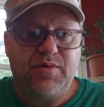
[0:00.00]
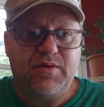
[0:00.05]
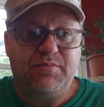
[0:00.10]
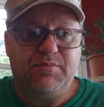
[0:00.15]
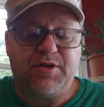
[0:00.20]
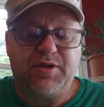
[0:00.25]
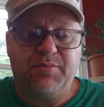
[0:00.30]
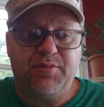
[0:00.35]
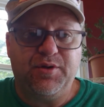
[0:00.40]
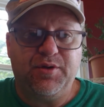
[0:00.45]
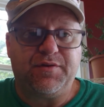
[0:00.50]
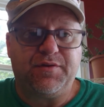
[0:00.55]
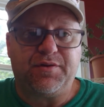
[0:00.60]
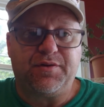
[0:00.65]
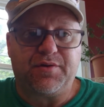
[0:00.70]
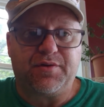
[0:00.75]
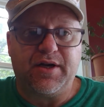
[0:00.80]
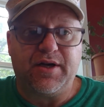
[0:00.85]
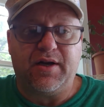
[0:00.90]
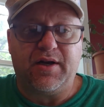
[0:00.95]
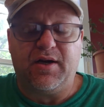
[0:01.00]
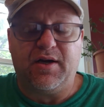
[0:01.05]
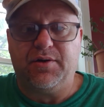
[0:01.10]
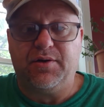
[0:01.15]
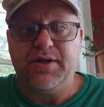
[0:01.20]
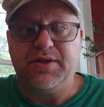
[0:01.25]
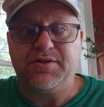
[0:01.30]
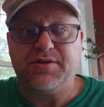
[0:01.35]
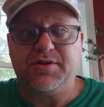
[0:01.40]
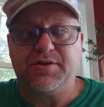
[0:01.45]
To move to 3-0,
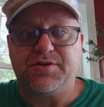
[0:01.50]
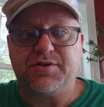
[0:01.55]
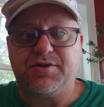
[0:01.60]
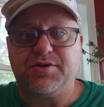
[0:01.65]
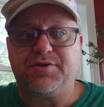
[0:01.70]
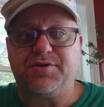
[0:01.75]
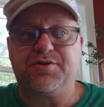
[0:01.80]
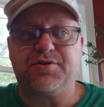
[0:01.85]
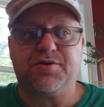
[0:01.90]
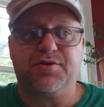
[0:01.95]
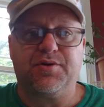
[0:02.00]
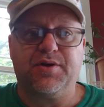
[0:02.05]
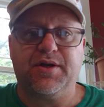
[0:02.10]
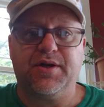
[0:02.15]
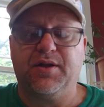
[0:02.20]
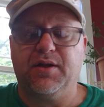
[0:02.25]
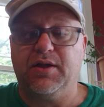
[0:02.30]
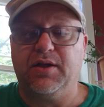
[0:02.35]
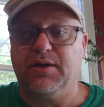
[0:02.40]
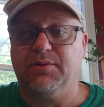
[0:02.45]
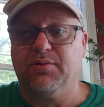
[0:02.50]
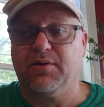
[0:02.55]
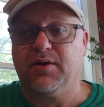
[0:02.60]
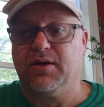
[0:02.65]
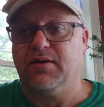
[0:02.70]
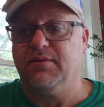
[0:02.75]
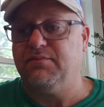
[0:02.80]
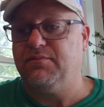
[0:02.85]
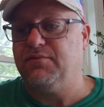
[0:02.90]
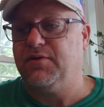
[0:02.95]
he's just destroying the league. We're
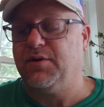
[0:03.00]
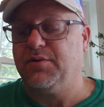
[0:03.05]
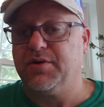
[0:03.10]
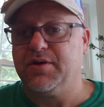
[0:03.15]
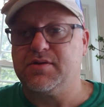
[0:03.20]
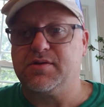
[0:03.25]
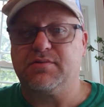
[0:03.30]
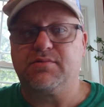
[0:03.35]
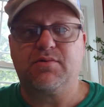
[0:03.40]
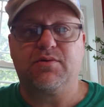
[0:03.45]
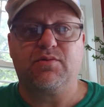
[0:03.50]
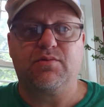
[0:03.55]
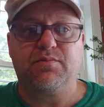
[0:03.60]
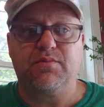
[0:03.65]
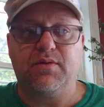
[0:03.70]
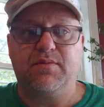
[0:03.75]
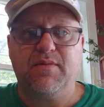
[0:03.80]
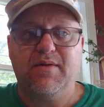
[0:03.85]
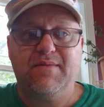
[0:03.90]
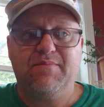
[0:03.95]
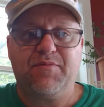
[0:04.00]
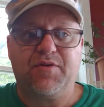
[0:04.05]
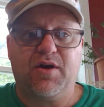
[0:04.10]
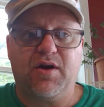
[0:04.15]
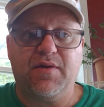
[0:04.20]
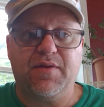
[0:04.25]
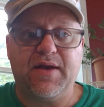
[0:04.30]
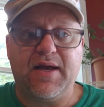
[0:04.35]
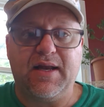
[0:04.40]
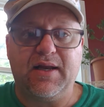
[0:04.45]
going to focus
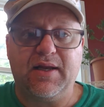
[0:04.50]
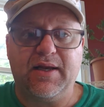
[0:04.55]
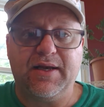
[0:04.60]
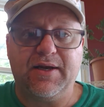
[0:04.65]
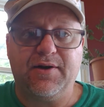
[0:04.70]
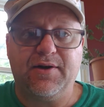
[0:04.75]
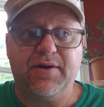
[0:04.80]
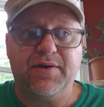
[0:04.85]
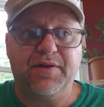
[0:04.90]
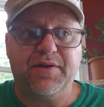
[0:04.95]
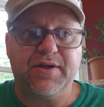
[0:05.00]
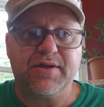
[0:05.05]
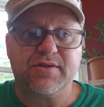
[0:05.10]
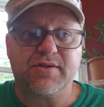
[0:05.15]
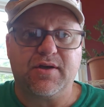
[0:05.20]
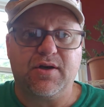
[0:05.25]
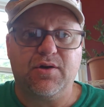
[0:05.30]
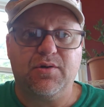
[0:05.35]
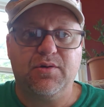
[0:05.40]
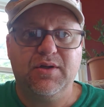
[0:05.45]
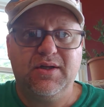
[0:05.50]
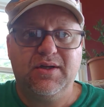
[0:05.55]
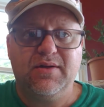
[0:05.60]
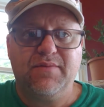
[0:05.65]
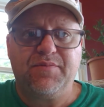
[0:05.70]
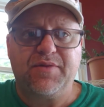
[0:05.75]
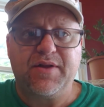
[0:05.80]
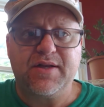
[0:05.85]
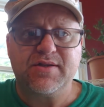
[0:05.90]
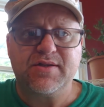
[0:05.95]
on that later in this. So
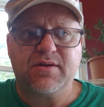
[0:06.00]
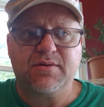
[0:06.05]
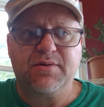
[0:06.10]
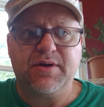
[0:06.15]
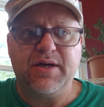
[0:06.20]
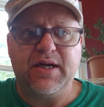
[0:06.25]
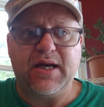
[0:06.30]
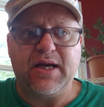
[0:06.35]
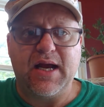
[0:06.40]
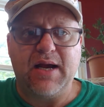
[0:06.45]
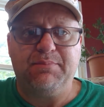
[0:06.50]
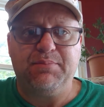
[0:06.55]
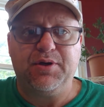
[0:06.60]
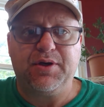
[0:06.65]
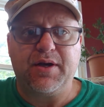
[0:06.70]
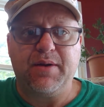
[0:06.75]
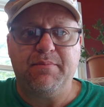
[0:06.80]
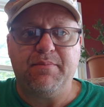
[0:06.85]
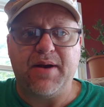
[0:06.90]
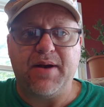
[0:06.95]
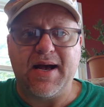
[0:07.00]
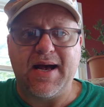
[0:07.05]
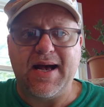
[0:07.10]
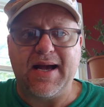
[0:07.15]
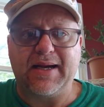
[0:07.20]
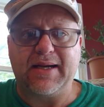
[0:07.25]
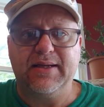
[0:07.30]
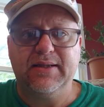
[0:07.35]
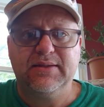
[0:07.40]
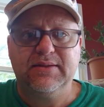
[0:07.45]
that's the recap looking
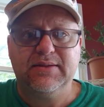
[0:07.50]
back.